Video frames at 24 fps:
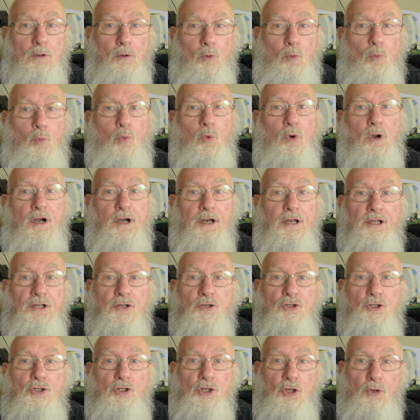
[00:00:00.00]
What are
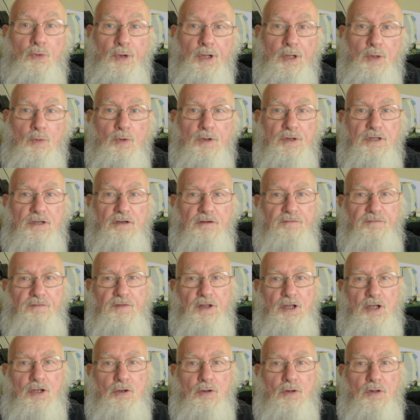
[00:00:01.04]
you doing with your
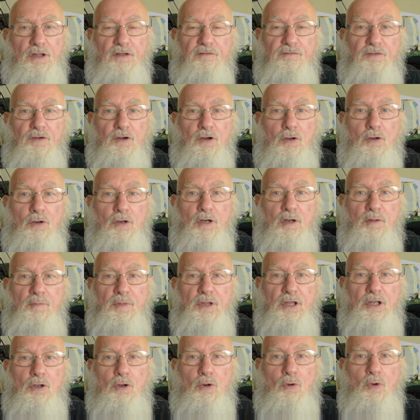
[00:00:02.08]
vehicle? If you're going to
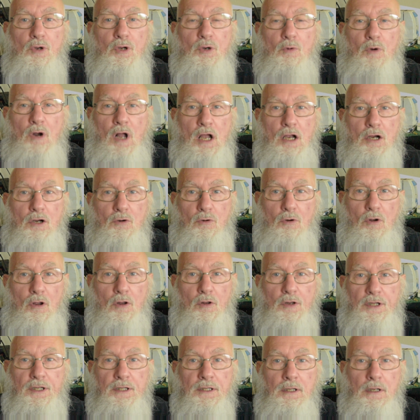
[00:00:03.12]
be going rock
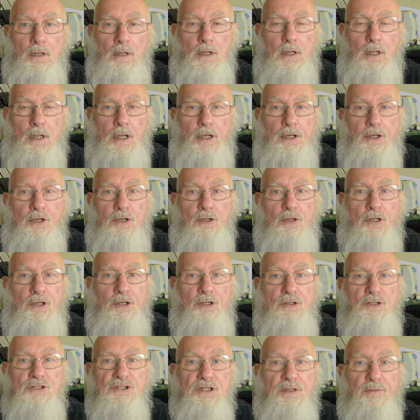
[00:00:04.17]
crawling, you're going
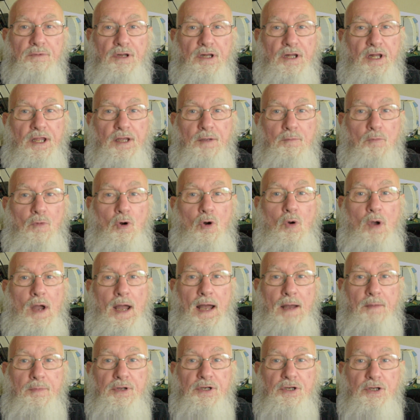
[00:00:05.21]
to do something like
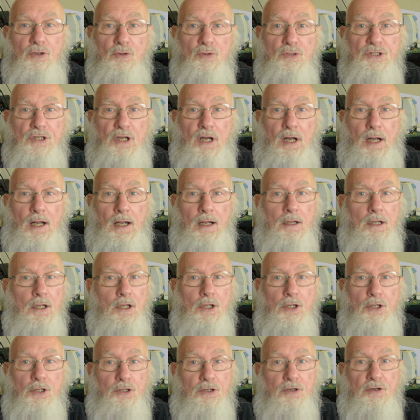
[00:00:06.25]
Moab in Utah,
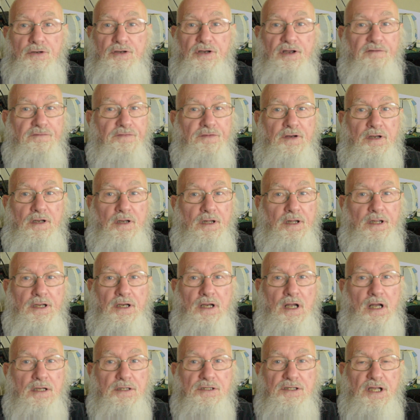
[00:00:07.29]
you're definitely
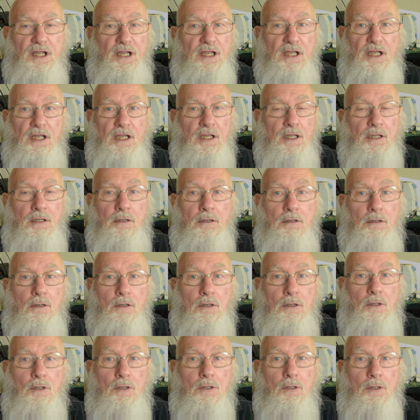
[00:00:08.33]
not taking
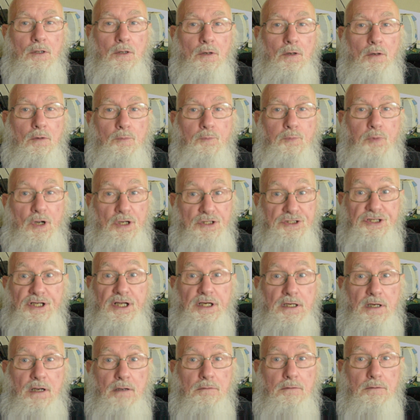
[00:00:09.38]

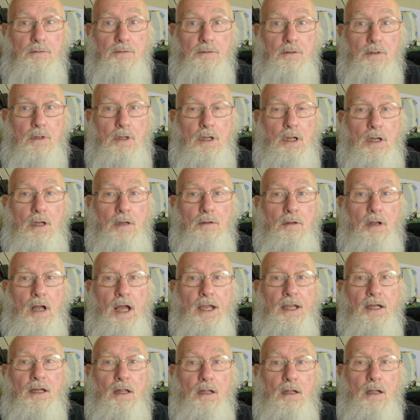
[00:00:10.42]
Project
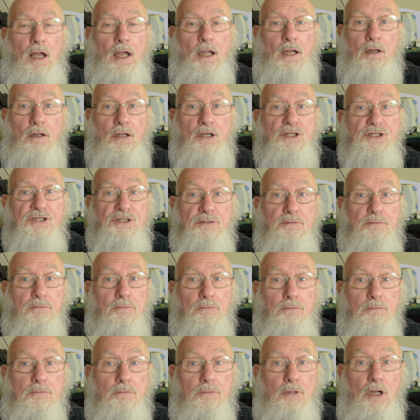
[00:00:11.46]
Hilux
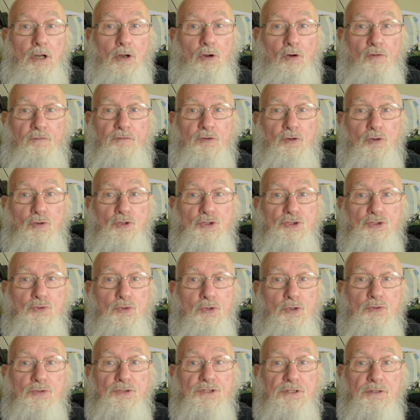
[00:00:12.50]
over those
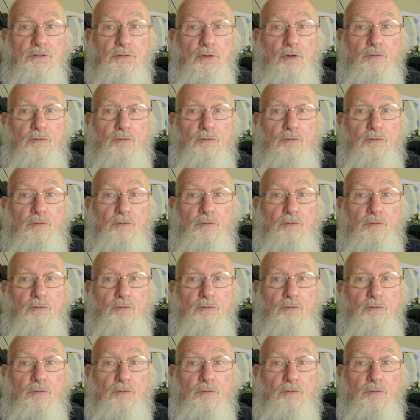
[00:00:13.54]
roads.